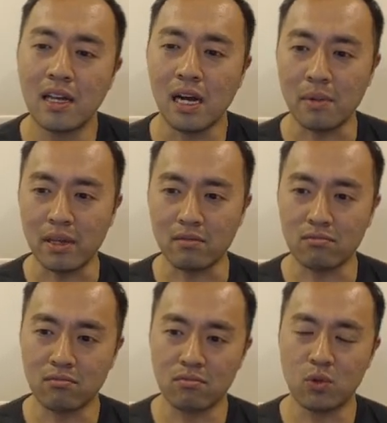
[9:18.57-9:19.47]
I mean,
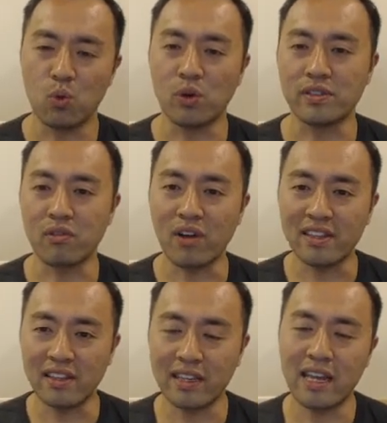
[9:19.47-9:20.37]
was it right that
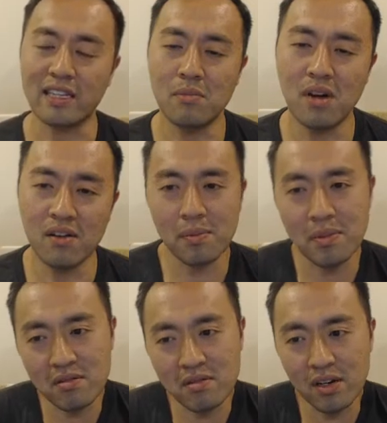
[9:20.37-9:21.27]
they kicked him off? I
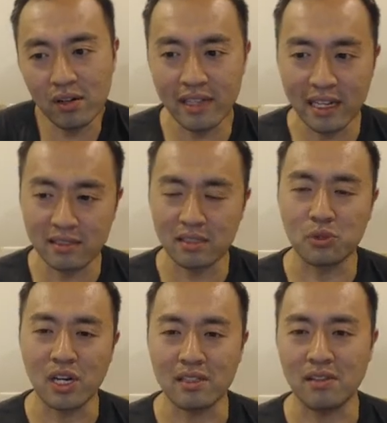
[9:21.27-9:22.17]
mean, you know, that's
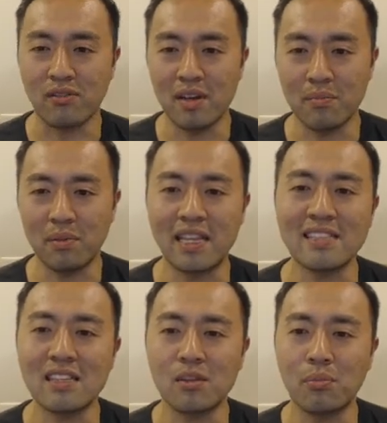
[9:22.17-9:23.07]
subjective, right? But that's
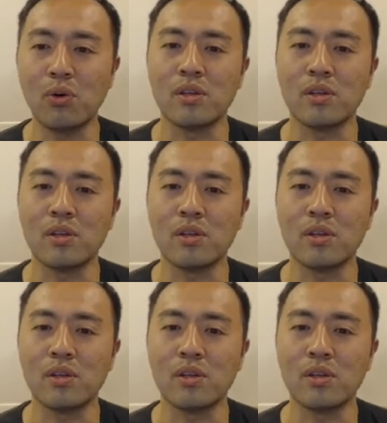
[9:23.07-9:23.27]
not the point.